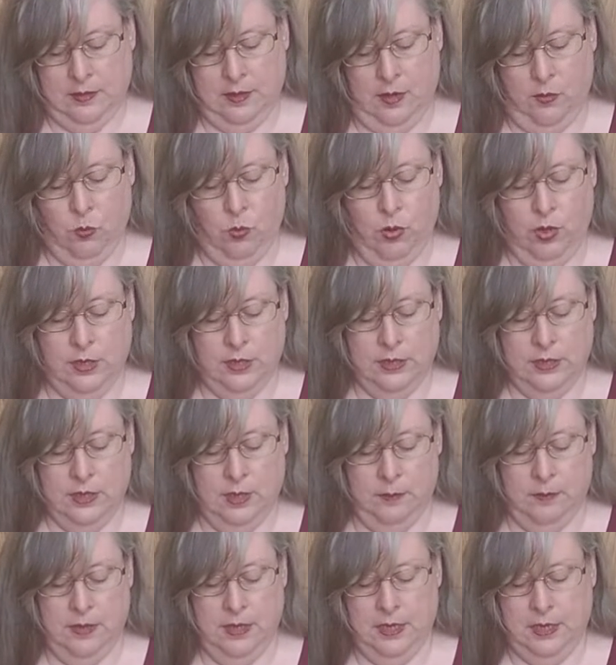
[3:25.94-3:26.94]
I want
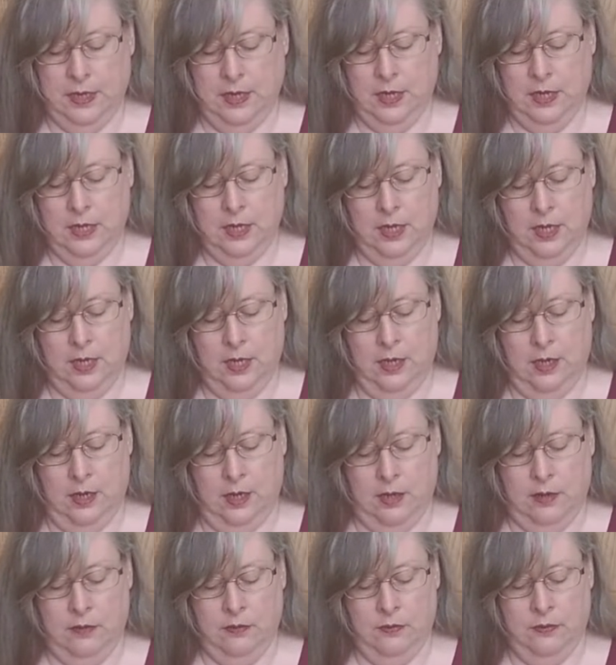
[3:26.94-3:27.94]
something thick
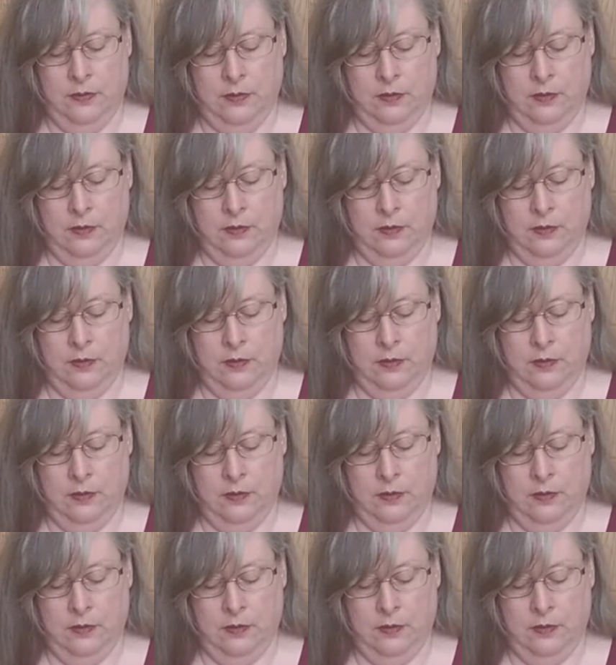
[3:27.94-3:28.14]
enough